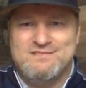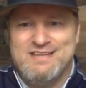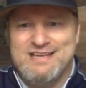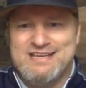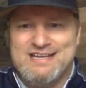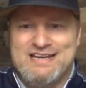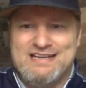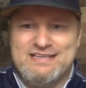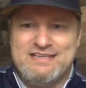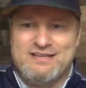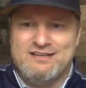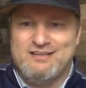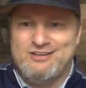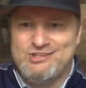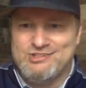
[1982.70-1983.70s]
they kind of
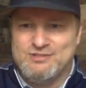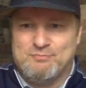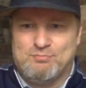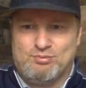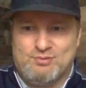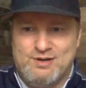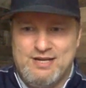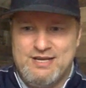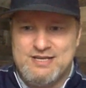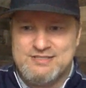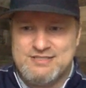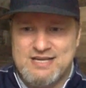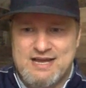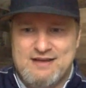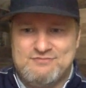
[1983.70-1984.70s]
get a little
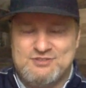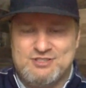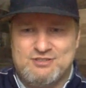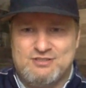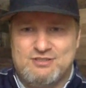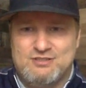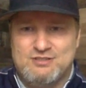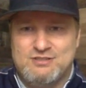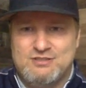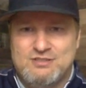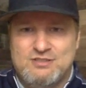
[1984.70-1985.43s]
depressed after